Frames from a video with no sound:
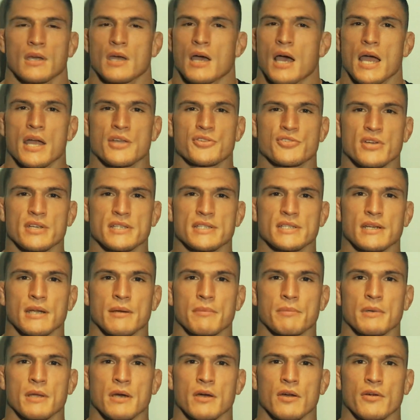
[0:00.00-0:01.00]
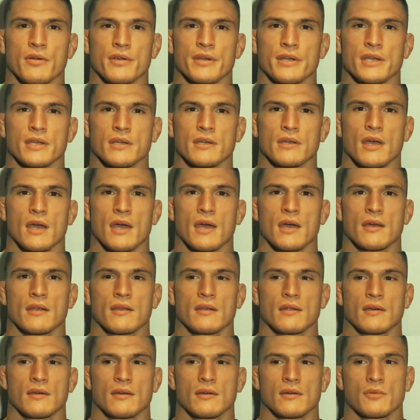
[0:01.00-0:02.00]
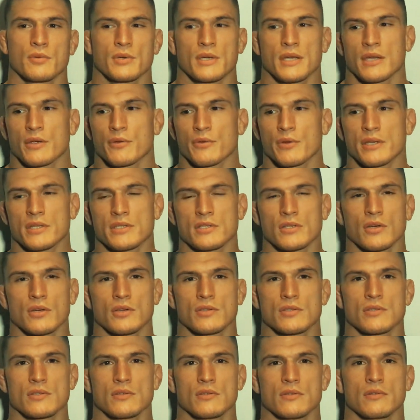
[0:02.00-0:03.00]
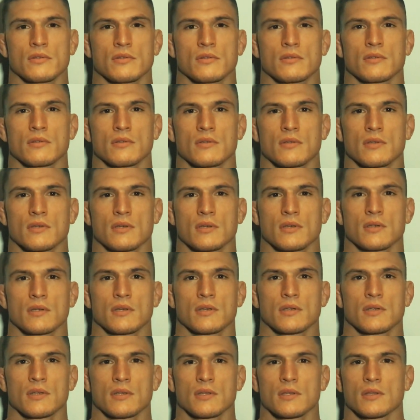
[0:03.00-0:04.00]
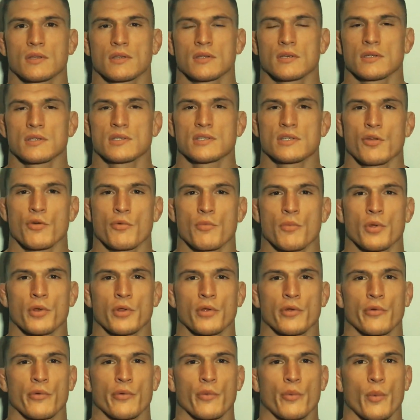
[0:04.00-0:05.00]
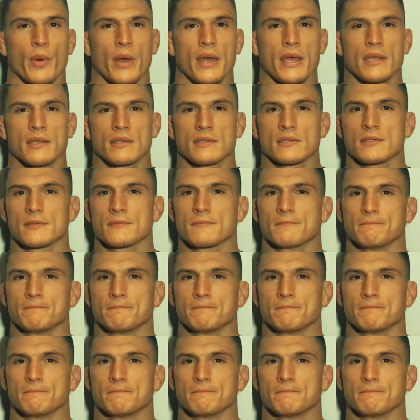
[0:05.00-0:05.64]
Hydrated up now already, and we're getting ready to go to the ceremonial weigh-ins.